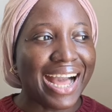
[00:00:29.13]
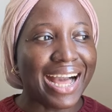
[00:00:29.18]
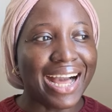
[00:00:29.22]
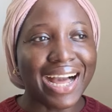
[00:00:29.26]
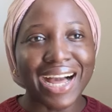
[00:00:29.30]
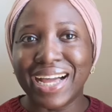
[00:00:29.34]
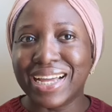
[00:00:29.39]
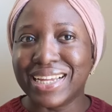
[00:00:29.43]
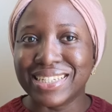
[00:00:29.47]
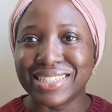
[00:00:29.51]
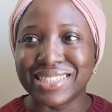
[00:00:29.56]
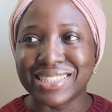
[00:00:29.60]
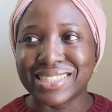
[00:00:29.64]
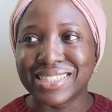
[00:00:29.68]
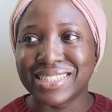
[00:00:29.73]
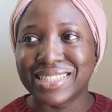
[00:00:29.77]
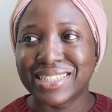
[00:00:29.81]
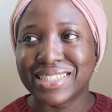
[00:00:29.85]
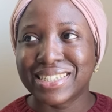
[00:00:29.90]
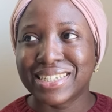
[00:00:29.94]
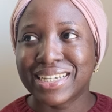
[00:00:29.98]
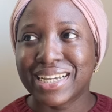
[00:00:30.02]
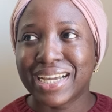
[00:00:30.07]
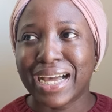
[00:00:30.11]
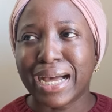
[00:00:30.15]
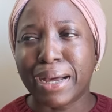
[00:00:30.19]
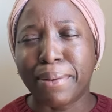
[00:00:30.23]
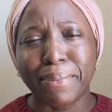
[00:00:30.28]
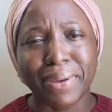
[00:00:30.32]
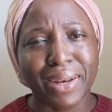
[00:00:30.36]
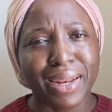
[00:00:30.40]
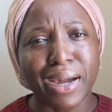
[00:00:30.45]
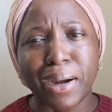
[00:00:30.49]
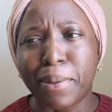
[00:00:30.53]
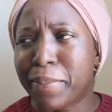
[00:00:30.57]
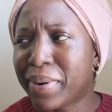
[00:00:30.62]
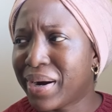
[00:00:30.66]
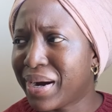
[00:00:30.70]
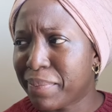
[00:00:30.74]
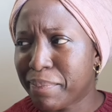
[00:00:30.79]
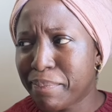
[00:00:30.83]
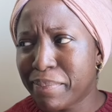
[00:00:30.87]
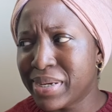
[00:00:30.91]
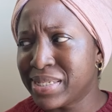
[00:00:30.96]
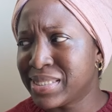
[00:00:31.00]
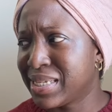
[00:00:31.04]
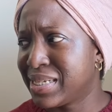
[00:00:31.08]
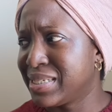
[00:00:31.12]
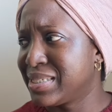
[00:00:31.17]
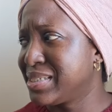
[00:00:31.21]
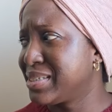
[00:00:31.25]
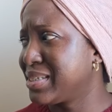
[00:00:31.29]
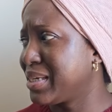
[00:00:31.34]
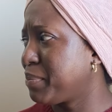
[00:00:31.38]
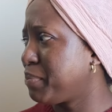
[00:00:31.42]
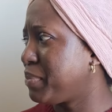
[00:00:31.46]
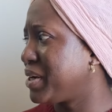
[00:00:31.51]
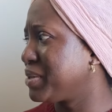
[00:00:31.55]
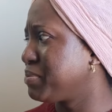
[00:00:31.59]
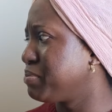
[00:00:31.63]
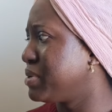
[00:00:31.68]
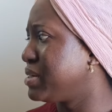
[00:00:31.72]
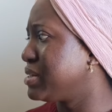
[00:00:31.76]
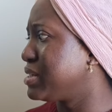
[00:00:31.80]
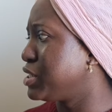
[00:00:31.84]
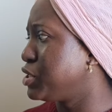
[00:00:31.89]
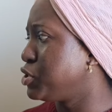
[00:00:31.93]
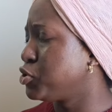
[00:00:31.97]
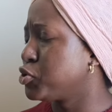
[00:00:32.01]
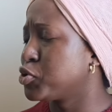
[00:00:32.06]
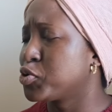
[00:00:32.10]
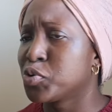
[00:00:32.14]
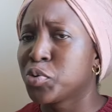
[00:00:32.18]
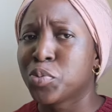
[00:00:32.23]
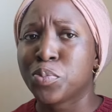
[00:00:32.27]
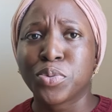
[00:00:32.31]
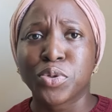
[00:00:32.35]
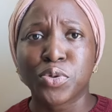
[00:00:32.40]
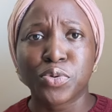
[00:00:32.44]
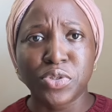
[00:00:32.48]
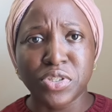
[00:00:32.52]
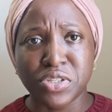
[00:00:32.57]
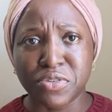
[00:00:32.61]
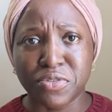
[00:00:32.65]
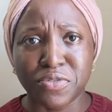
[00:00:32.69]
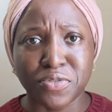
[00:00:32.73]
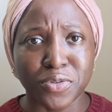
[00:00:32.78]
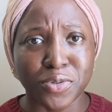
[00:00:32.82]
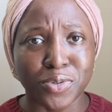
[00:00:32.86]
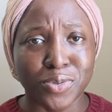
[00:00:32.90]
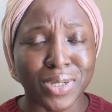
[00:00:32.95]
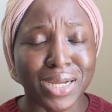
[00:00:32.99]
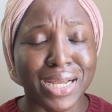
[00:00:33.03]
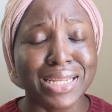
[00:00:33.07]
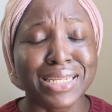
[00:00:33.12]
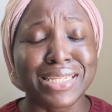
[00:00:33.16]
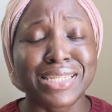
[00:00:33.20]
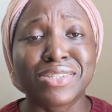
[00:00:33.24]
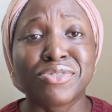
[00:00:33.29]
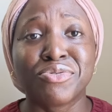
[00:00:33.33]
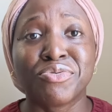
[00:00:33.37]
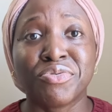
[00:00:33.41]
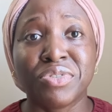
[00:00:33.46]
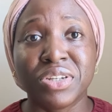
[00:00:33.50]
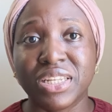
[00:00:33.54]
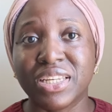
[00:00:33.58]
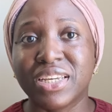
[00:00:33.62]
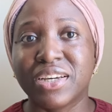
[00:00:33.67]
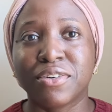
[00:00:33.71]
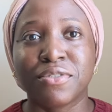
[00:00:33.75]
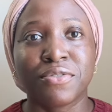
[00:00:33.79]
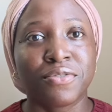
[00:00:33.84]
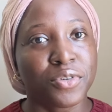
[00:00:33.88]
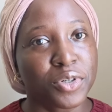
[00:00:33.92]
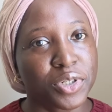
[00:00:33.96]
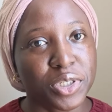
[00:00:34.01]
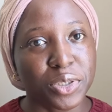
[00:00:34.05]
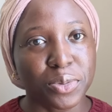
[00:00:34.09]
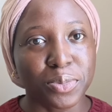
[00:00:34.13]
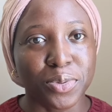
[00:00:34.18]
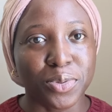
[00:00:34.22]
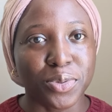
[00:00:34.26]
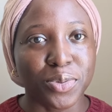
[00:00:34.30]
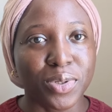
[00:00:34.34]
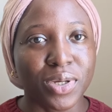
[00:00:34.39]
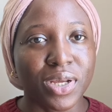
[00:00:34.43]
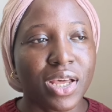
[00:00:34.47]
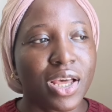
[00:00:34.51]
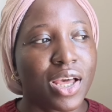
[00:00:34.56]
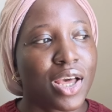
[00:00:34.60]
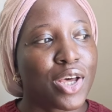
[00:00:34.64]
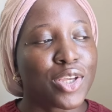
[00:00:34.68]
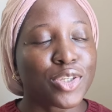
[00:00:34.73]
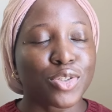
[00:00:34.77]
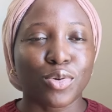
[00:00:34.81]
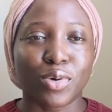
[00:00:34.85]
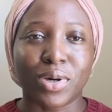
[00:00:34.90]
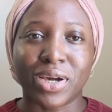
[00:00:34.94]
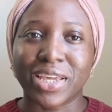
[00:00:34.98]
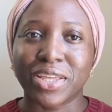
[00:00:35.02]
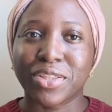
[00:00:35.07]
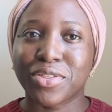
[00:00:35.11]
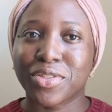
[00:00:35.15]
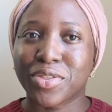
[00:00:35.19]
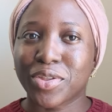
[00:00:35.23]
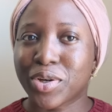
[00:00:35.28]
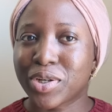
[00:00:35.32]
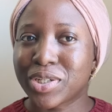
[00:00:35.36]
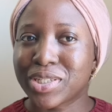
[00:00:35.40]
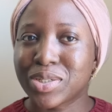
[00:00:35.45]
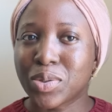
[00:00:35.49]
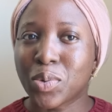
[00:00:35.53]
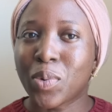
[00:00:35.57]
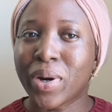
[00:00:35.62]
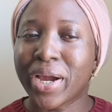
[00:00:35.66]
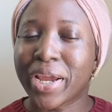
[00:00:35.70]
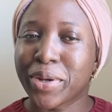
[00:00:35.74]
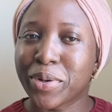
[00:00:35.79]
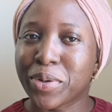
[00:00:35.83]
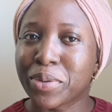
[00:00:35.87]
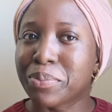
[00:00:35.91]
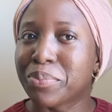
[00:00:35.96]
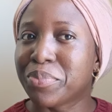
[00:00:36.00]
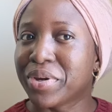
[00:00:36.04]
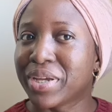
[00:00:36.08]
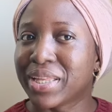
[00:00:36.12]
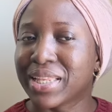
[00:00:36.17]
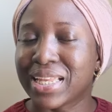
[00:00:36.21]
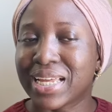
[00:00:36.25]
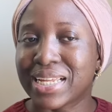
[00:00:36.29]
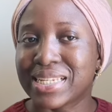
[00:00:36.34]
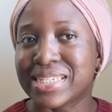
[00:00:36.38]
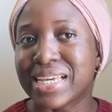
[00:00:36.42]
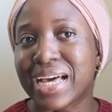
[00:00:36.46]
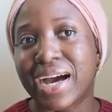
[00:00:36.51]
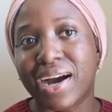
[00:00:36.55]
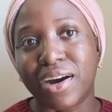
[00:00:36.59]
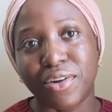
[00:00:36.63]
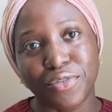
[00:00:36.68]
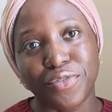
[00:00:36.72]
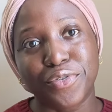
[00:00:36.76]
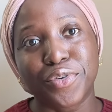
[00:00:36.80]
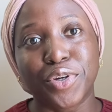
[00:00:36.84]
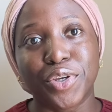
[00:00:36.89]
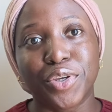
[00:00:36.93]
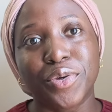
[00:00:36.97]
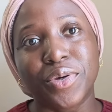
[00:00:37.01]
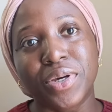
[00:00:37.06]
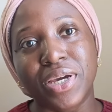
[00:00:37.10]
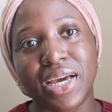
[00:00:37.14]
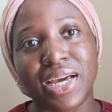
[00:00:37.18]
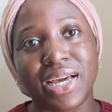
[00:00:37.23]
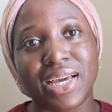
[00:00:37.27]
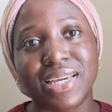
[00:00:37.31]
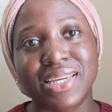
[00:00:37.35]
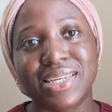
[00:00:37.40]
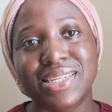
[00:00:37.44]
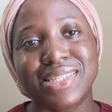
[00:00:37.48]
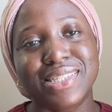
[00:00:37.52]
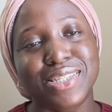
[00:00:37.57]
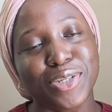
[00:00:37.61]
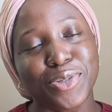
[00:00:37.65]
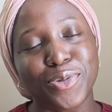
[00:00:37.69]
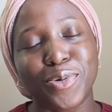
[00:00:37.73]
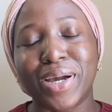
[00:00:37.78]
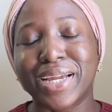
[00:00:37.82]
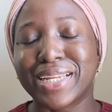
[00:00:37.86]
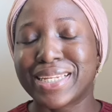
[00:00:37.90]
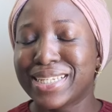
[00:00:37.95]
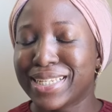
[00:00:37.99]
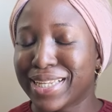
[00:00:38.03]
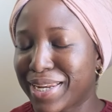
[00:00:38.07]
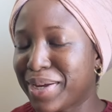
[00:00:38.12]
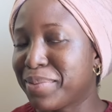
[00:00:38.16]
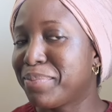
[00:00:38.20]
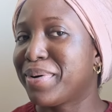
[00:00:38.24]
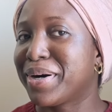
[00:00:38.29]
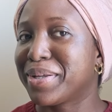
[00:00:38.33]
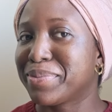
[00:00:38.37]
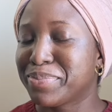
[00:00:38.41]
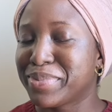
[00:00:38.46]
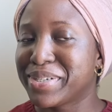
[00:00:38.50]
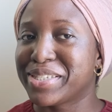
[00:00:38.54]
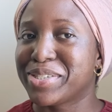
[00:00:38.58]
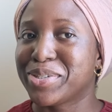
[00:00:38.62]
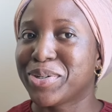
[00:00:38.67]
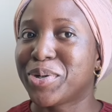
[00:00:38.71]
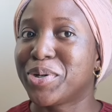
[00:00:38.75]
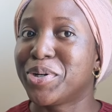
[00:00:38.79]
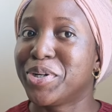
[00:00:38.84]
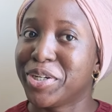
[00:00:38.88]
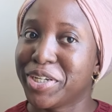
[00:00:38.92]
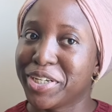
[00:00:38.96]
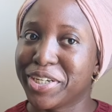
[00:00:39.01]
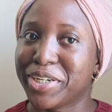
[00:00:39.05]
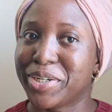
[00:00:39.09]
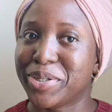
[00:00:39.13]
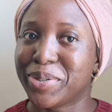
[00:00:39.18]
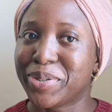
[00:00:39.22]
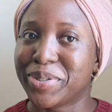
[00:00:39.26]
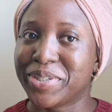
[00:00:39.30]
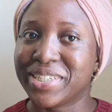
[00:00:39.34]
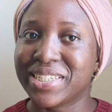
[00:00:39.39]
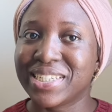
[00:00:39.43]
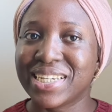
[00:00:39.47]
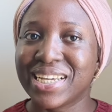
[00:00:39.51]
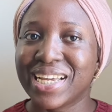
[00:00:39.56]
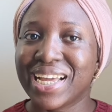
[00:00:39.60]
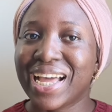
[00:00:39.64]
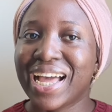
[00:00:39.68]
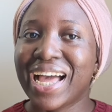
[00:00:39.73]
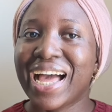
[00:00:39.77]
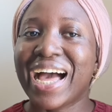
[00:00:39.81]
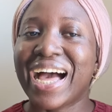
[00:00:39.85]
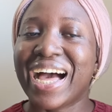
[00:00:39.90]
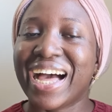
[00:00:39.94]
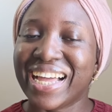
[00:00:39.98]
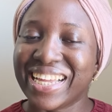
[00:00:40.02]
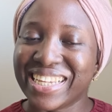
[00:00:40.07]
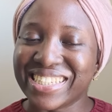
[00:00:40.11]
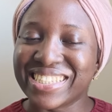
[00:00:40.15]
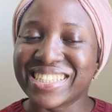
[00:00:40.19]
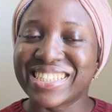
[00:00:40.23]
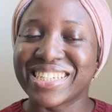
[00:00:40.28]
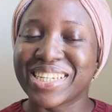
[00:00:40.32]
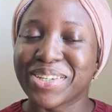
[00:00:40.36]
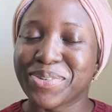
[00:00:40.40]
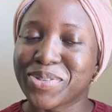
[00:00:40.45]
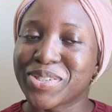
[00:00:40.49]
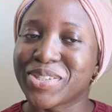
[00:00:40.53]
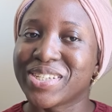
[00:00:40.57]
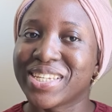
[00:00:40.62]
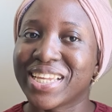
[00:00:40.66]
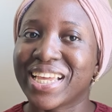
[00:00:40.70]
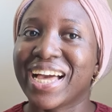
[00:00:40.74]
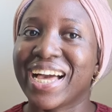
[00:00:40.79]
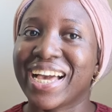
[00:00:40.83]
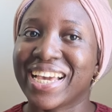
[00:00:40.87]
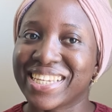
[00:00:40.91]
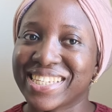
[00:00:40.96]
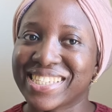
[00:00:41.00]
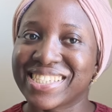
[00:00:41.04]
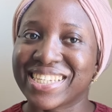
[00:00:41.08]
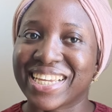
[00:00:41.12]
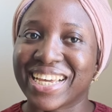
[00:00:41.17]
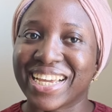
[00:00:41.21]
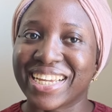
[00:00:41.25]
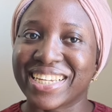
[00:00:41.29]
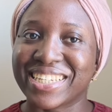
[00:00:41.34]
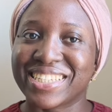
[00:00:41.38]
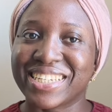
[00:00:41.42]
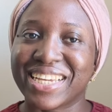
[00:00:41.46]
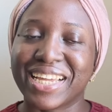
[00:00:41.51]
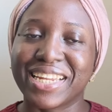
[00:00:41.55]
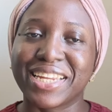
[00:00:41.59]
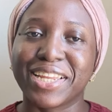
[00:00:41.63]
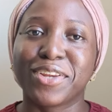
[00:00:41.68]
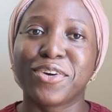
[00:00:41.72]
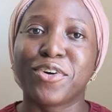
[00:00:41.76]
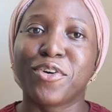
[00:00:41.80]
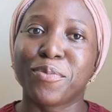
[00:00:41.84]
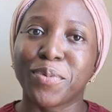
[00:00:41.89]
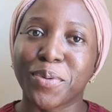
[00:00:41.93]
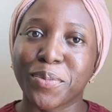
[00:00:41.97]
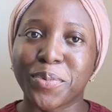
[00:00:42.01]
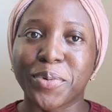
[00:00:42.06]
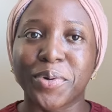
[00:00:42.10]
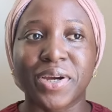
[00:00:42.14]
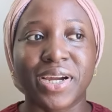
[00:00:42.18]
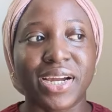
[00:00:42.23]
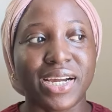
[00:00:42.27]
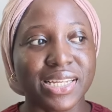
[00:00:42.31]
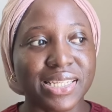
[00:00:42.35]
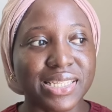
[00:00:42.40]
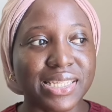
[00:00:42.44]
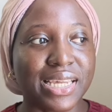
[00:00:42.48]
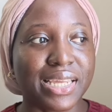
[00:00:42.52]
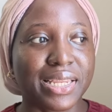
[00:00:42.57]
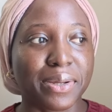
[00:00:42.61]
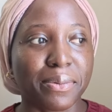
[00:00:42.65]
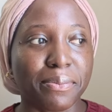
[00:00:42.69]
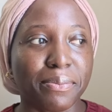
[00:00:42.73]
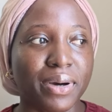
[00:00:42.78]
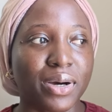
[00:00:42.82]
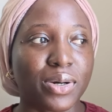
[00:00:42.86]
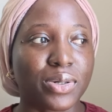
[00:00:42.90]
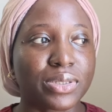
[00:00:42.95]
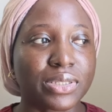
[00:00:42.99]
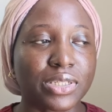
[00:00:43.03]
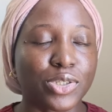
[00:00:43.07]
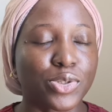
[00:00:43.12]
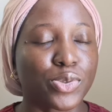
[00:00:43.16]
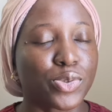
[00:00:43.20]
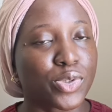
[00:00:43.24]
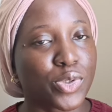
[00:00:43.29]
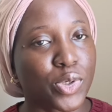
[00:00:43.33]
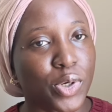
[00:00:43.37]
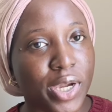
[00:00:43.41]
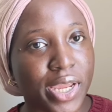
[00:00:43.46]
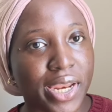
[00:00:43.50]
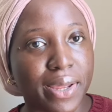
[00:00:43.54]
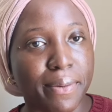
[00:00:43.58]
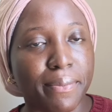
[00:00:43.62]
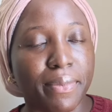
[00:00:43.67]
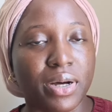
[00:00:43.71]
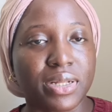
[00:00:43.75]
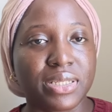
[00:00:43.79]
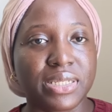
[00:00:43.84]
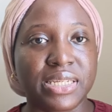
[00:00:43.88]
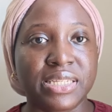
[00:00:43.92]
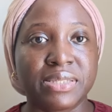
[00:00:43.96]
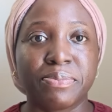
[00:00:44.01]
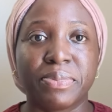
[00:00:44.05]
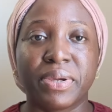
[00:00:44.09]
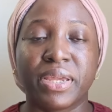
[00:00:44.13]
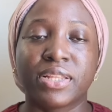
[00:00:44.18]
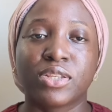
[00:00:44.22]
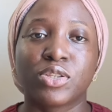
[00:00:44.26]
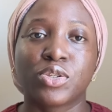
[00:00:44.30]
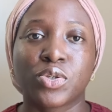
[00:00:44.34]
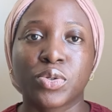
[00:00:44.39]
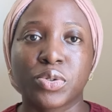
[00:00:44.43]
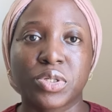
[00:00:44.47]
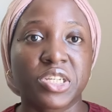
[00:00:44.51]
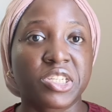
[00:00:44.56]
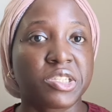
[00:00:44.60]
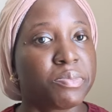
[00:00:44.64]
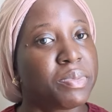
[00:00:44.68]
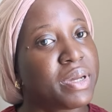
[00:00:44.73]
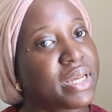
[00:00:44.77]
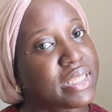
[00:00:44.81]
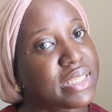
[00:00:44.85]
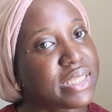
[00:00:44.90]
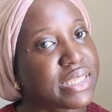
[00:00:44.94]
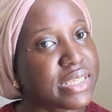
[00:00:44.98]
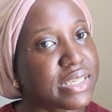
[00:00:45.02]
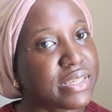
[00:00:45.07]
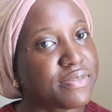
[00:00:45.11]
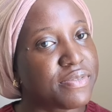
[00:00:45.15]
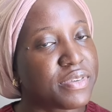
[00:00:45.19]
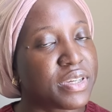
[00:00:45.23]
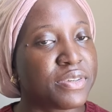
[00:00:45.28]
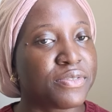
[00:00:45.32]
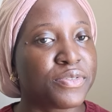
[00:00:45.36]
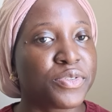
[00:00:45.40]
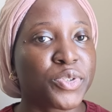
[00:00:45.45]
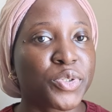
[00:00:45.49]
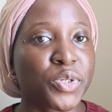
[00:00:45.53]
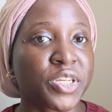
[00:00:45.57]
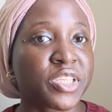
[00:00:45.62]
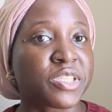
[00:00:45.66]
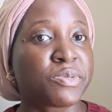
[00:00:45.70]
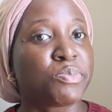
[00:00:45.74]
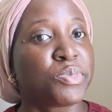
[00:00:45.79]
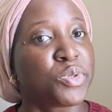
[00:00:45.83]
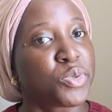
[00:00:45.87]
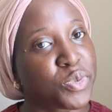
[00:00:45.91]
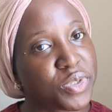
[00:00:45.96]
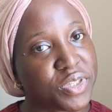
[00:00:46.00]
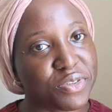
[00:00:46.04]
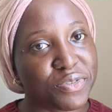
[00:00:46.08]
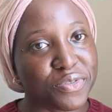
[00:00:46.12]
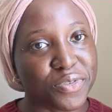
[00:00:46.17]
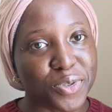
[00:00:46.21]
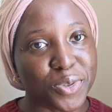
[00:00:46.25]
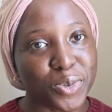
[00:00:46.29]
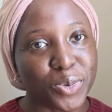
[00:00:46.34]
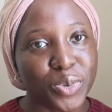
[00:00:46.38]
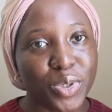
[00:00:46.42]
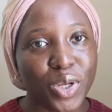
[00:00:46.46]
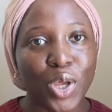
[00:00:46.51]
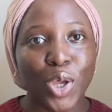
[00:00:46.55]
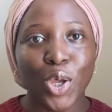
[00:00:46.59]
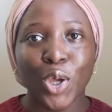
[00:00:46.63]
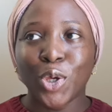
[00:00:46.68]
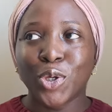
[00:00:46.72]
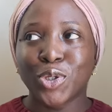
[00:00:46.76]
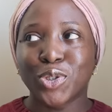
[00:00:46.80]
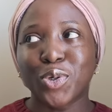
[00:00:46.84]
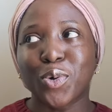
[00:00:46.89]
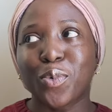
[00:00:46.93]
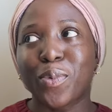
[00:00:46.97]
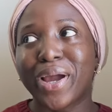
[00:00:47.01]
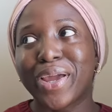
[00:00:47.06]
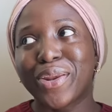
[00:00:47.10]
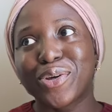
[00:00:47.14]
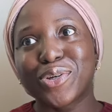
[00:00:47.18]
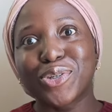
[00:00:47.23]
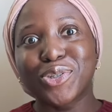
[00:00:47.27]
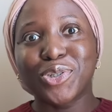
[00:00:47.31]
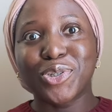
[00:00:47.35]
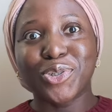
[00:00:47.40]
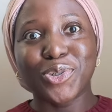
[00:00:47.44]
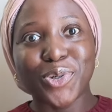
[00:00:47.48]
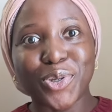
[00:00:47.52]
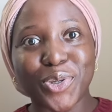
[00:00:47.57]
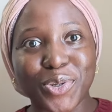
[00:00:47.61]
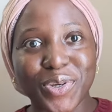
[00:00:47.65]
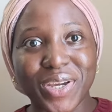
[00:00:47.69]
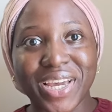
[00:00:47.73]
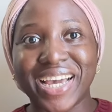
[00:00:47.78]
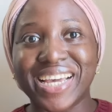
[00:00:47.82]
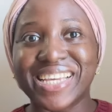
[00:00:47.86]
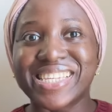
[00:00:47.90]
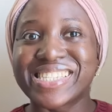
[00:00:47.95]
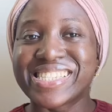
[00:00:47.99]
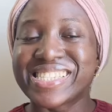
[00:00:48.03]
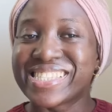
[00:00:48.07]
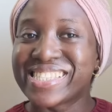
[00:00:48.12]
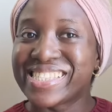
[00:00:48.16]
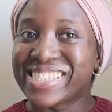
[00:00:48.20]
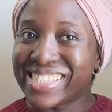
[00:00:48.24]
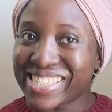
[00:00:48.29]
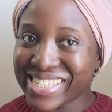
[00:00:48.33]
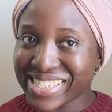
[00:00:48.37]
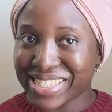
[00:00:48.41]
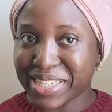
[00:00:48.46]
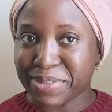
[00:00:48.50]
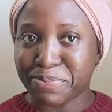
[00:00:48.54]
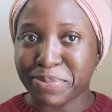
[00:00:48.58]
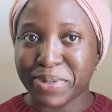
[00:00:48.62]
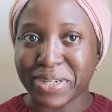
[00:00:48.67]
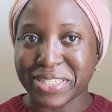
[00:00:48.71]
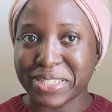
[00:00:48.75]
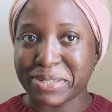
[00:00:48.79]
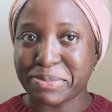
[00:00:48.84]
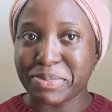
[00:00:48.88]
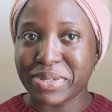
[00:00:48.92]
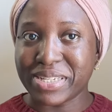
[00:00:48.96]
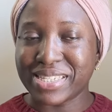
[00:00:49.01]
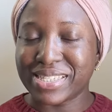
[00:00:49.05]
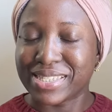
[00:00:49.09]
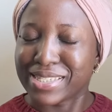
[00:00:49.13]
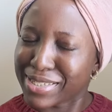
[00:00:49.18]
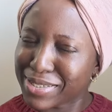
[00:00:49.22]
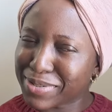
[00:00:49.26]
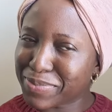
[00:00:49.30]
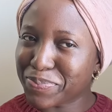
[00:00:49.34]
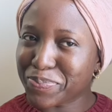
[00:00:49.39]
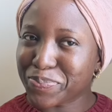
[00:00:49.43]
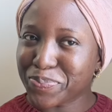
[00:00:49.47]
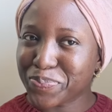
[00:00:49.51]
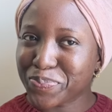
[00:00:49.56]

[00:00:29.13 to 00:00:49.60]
and I'm in apartment and this apartment is so beautiful and is really affordable. So I thought why not bring that out for you guys. You know I did an apartment tour earlier on and it was on the high side and a lot of people were asking about you know talking about it being too expensive even though it's beautiful. So why not show you guys this apartment?